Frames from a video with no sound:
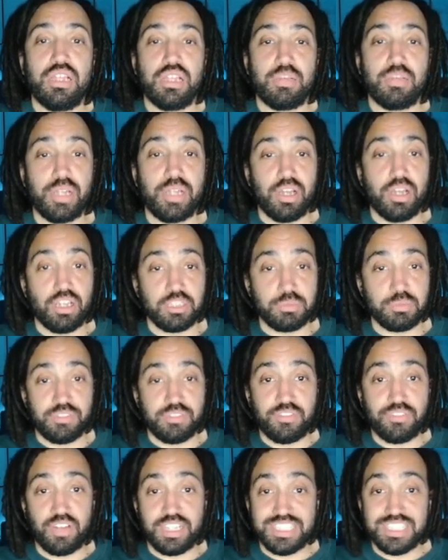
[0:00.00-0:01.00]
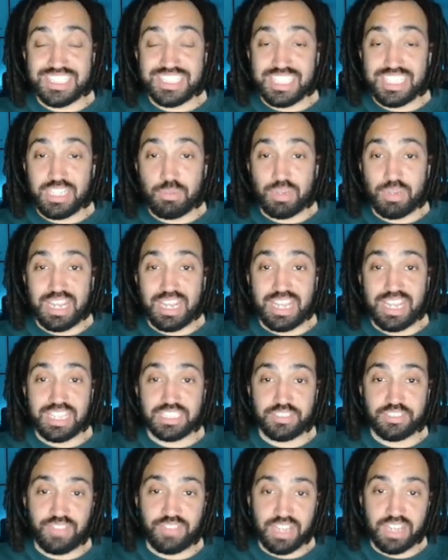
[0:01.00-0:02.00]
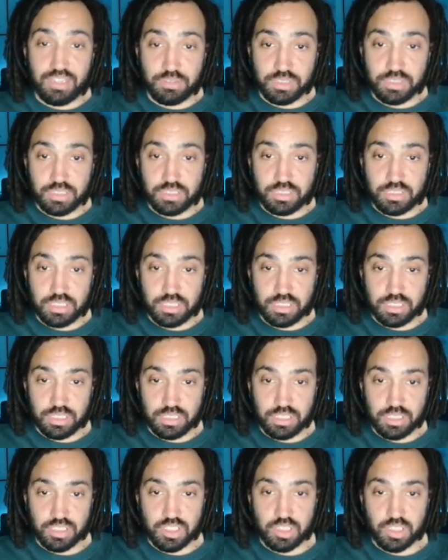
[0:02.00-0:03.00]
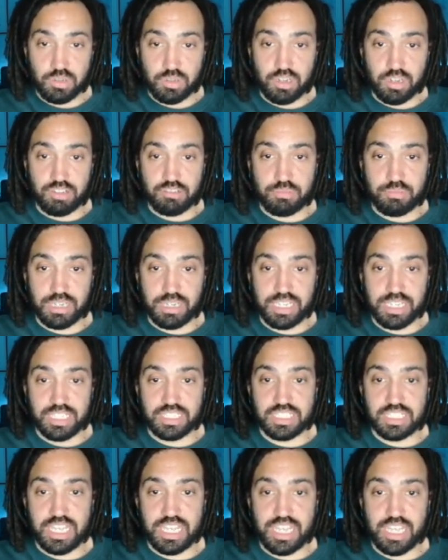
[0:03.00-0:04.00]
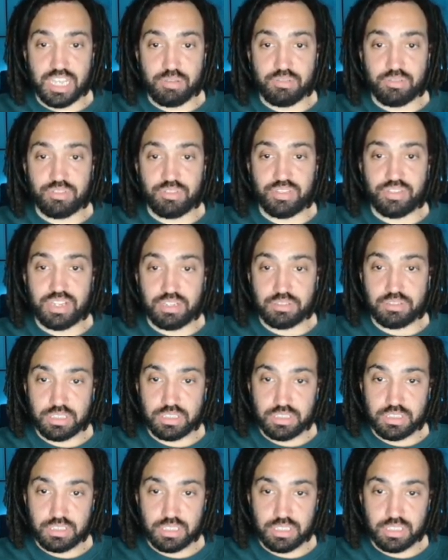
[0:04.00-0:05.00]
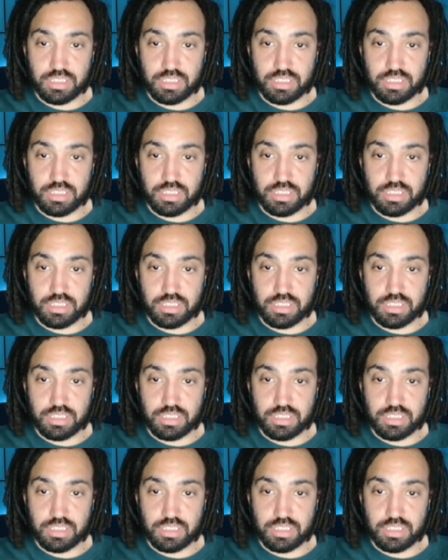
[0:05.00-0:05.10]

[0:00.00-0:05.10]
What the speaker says: It asked me to find c when a is 1,000. So I replace a with 1,000.